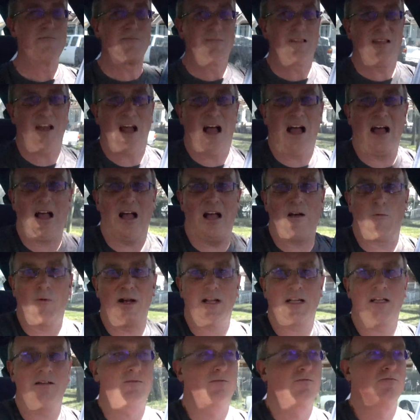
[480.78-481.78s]
you know, I
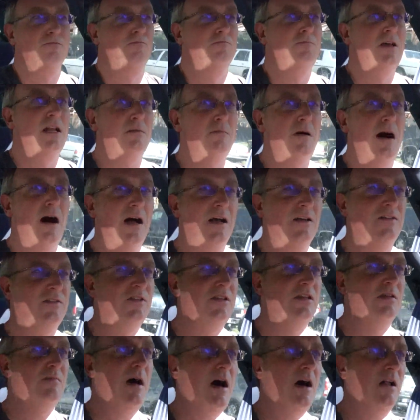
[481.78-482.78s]
want to minimize
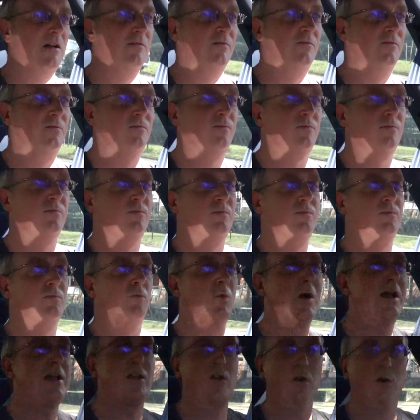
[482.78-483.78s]
the amount of
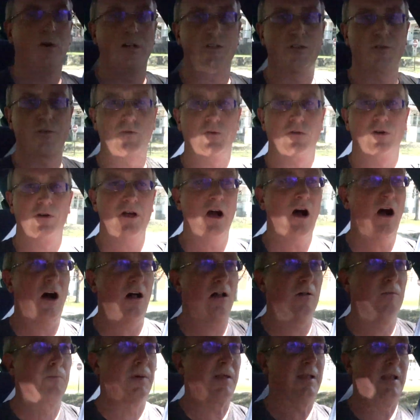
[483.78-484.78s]
wind noise for
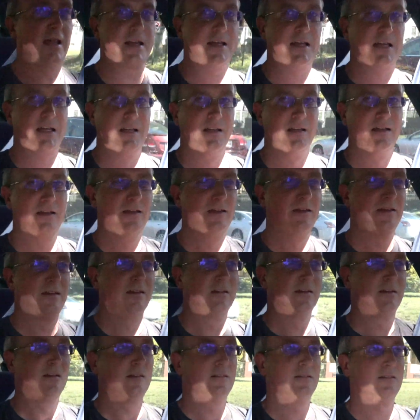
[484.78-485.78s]
y'all, but like,
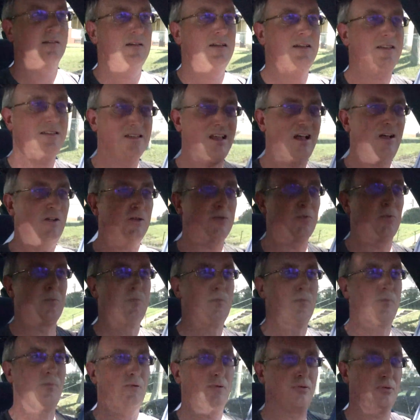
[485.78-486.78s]
it sounds
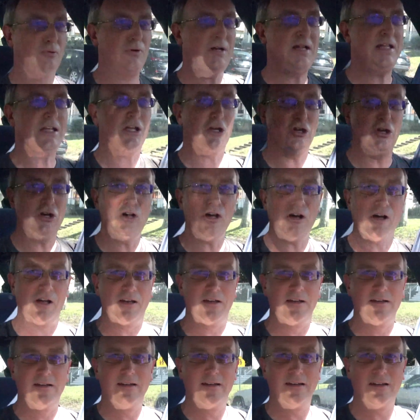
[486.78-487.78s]
pretty good.
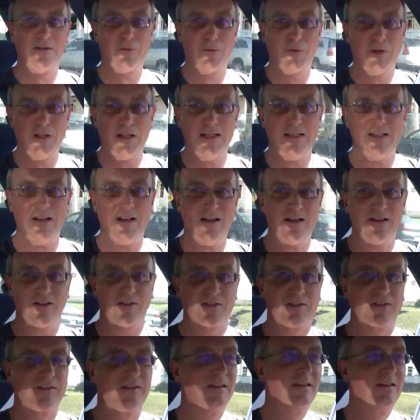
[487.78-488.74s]
It really does.